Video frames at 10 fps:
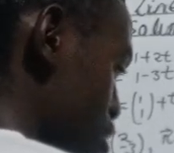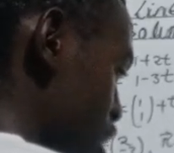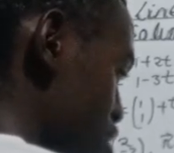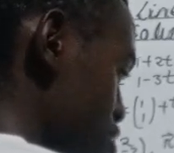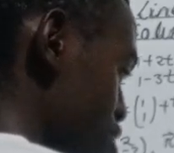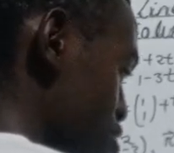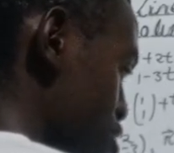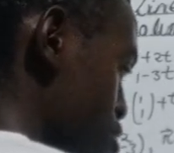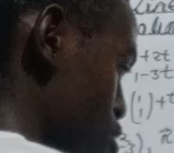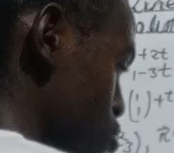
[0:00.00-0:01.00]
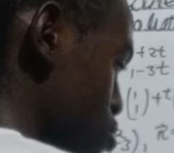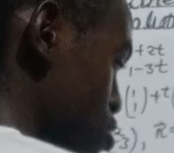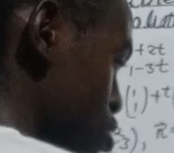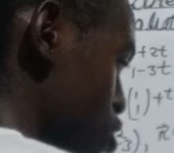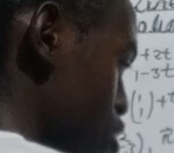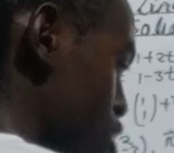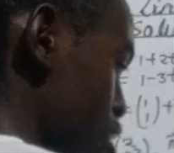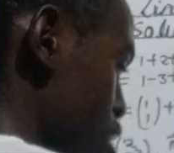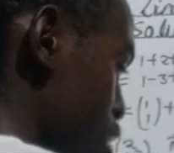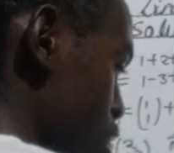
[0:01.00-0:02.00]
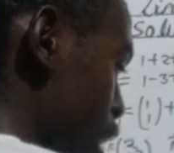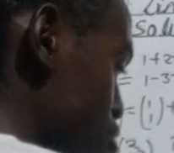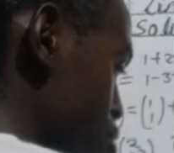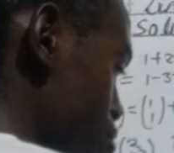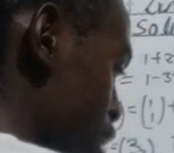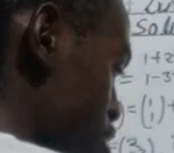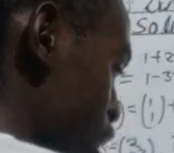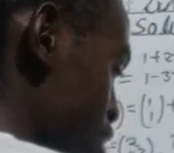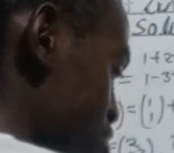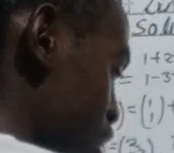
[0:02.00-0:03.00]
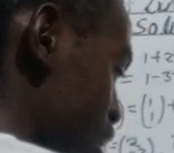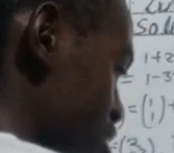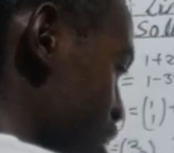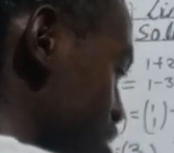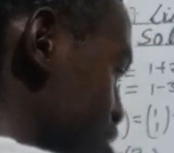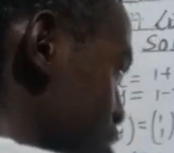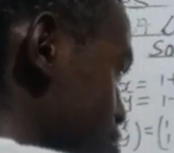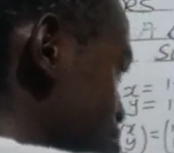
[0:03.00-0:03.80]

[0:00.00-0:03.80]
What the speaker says: 5 is equal to 0. That's your final answer like that.